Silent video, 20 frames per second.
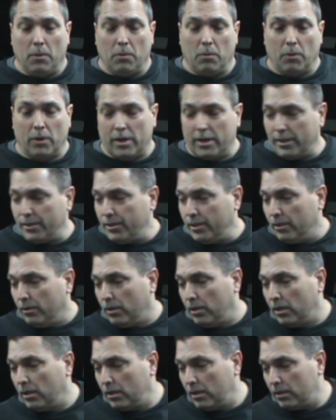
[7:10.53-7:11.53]
What did I do?
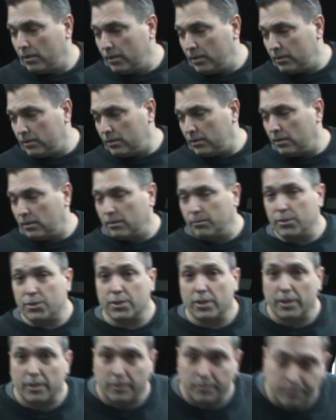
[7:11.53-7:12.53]
Well, let me
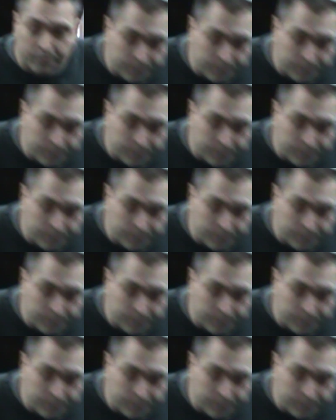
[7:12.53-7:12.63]
show you.